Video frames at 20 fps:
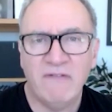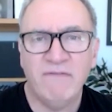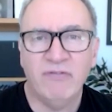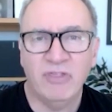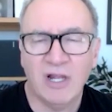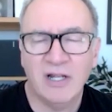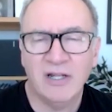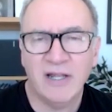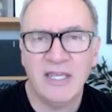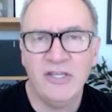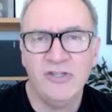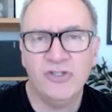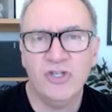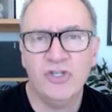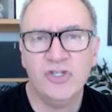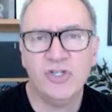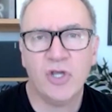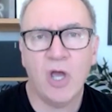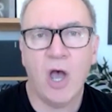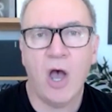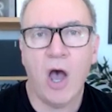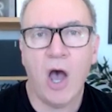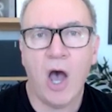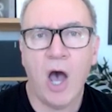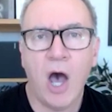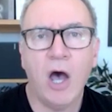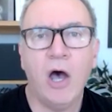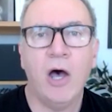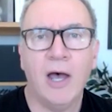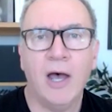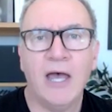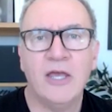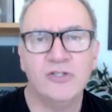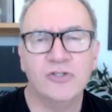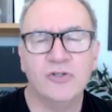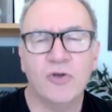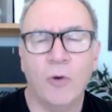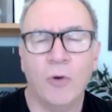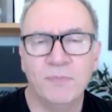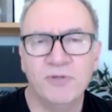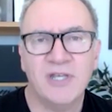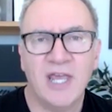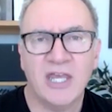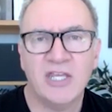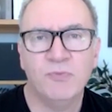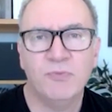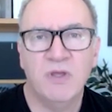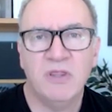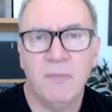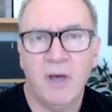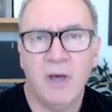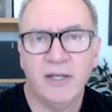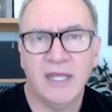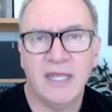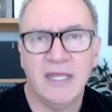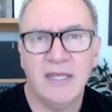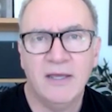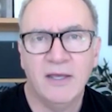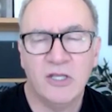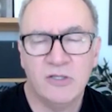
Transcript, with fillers: the Glazers are as obsessed with money